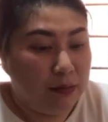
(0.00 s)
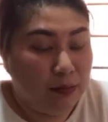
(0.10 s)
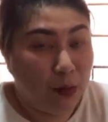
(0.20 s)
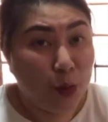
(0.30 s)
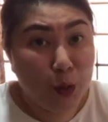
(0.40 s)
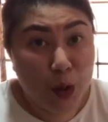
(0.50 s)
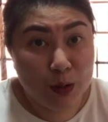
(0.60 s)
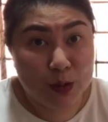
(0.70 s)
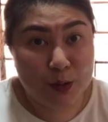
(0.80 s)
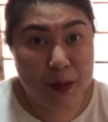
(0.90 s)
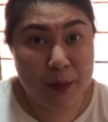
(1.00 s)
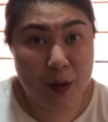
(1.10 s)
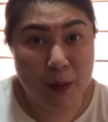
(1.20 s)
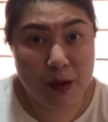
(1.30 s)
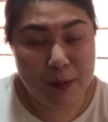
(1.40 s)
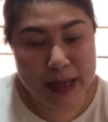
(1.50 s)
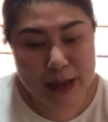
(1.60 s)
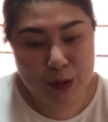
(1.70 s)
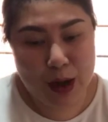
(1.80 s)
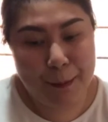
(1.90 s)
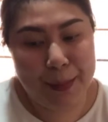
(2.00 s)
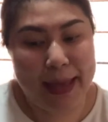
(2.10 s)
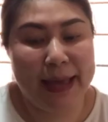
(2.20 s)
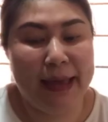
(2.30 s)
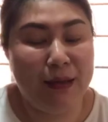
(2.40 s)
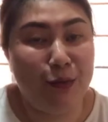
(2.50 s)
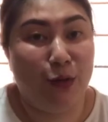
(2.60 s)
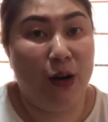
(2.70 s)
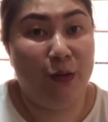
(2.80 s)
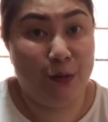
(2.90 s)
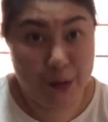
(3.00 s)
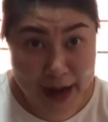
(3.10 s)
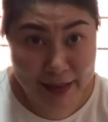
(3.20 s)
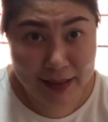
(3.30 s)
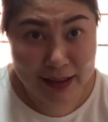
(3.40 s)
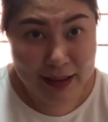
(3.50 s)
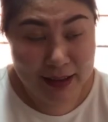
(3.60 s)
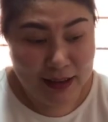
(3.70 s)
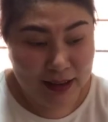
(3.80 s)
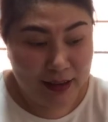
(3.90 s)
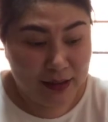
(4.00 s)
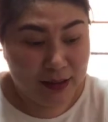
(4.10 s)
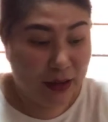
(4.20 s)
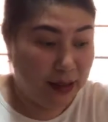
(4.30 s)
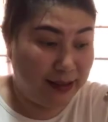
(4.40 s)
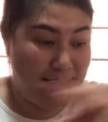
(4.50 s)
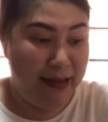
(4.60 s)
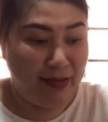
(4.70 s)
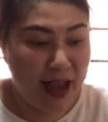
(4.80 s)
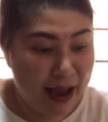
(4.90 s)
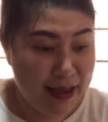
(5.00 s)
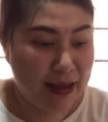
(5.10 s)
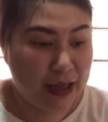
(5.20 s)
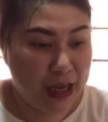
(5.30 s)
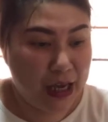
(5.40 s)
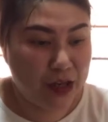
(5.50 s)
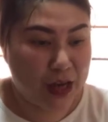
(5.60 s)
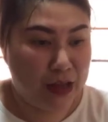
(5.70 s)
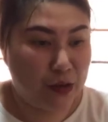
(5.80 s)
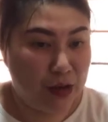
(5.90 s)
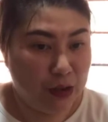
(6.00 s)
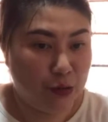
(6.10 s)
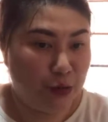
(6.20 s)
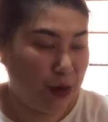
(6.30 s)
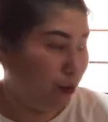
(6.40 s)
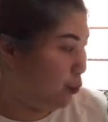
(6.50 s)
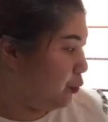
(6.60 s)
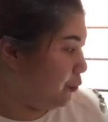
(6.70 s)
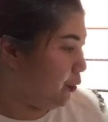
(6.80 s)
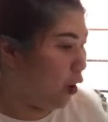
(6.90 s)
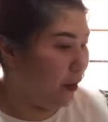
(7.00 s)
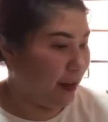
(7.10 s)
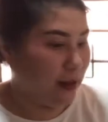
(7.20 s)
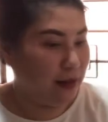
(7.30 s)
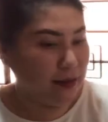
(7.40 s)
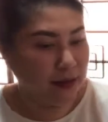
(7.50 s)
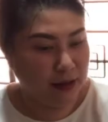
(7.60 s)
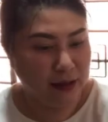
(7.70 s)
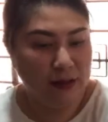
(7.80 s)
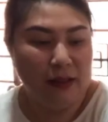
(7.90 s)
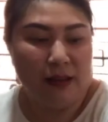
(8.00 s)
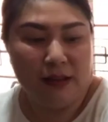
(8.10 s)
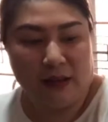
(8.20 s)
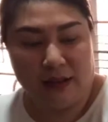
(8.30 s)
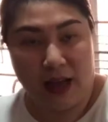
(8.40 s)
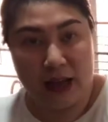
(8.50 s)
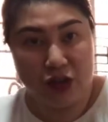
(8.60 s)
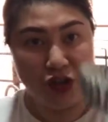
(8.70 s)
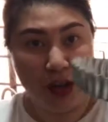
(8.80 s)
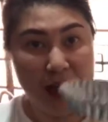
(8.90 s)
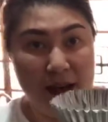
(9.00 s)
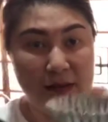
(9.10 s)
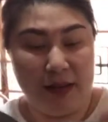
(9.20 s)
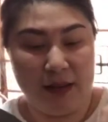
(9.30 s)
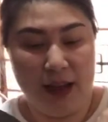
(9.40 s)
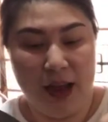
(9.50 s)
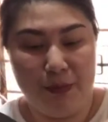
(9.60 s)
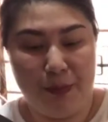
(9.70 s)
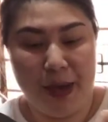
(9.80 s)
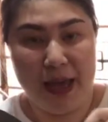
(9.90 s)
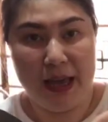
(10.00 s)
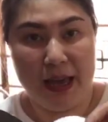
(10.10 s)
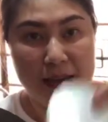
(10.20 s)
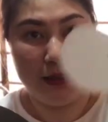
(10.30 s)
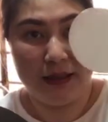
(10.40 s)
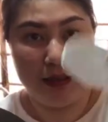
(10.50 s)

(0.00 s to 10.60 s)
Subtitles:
who knows, probably you are baking for a friend the entire quiche, and you need to remove all the tart shell, the tart base.